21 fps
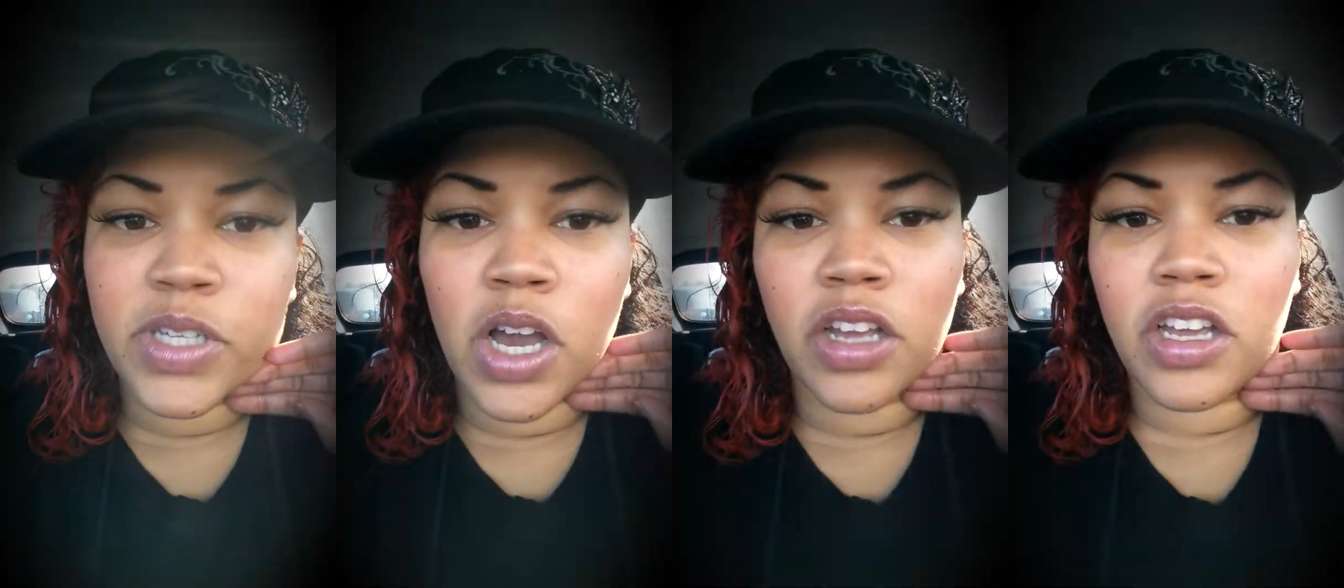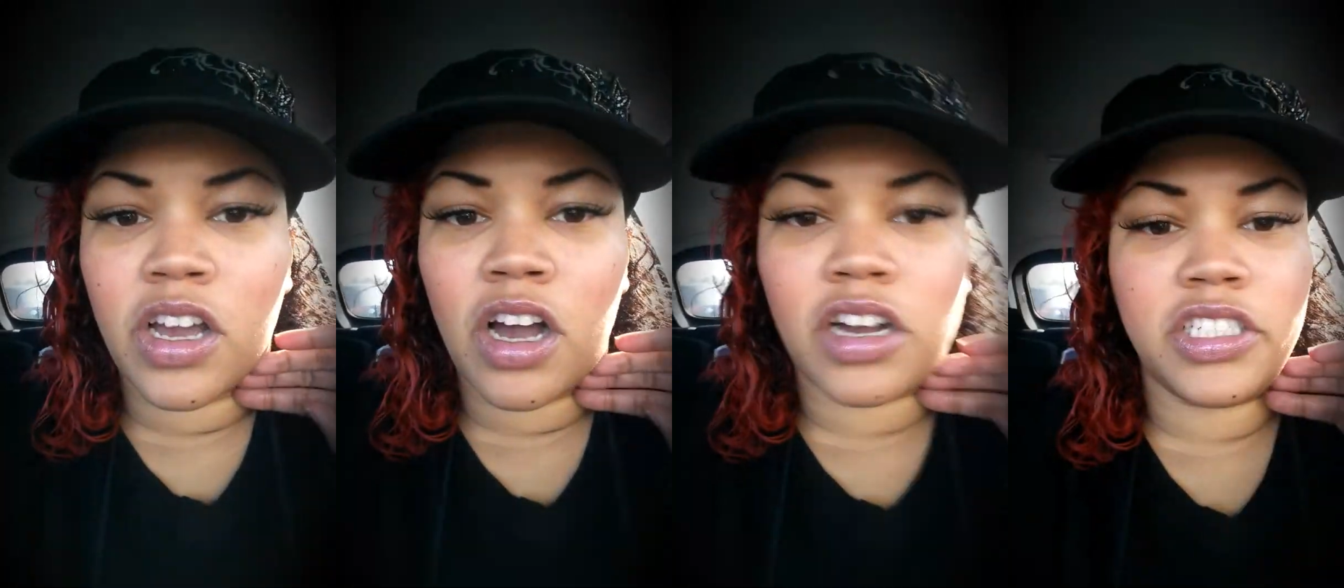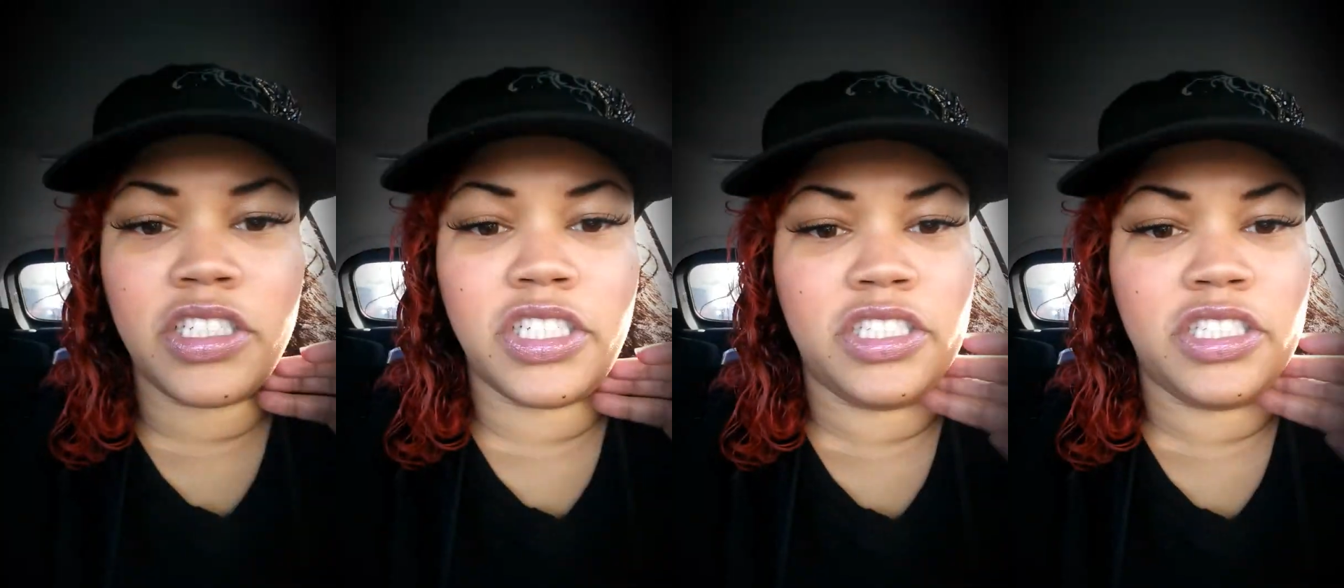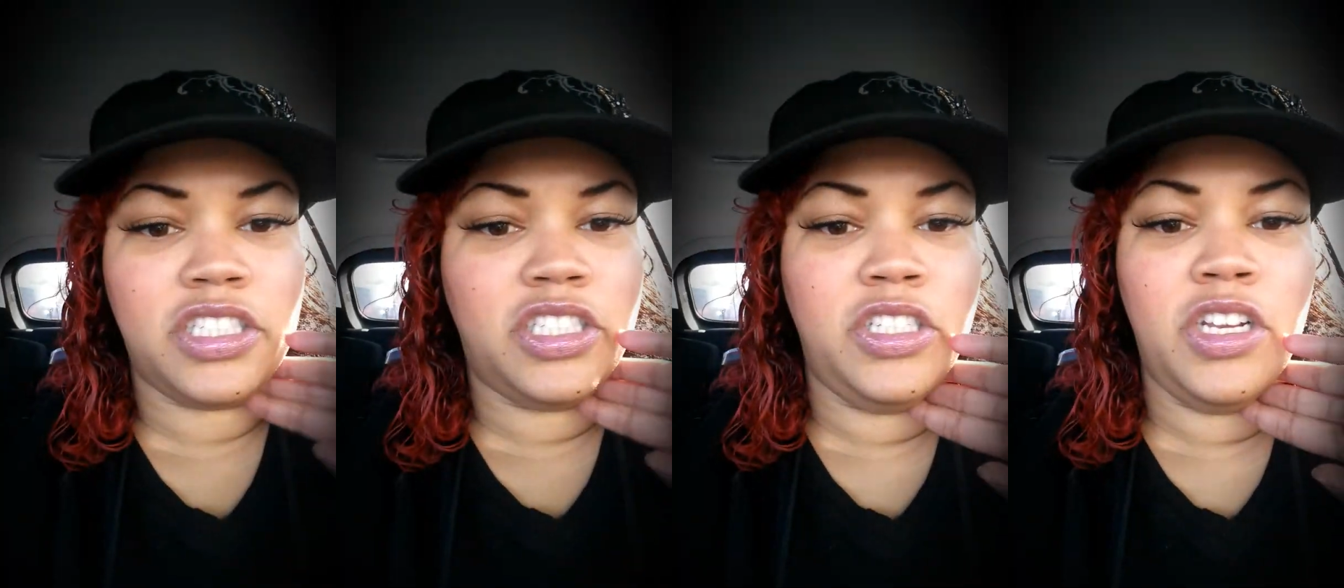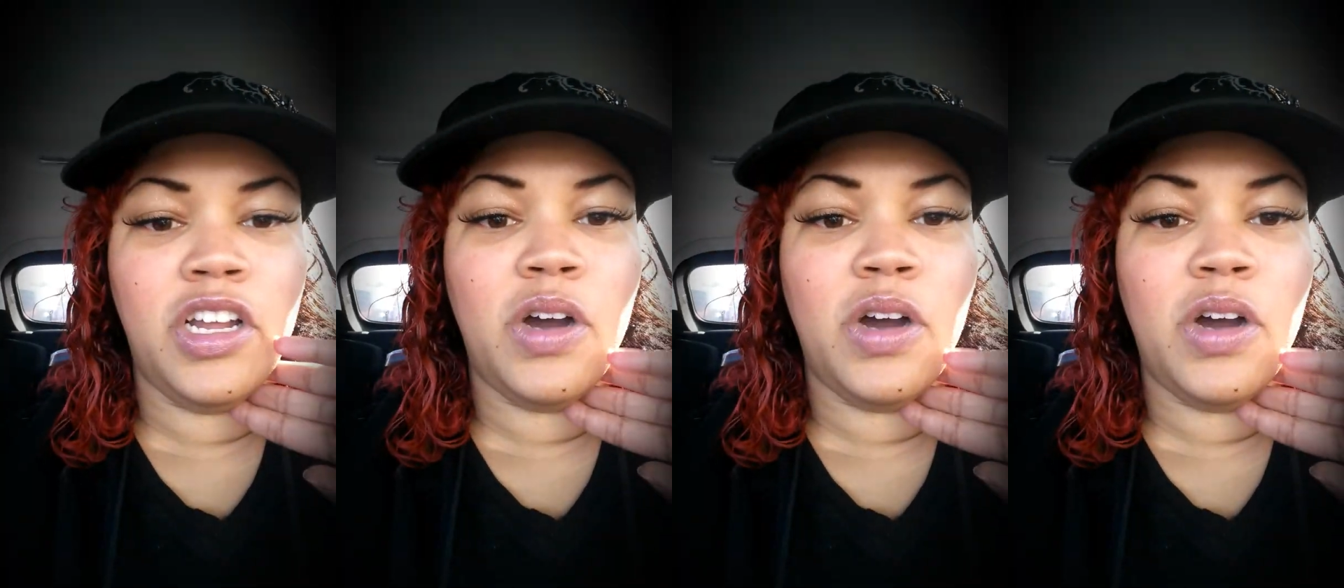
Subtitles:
Y'all just, you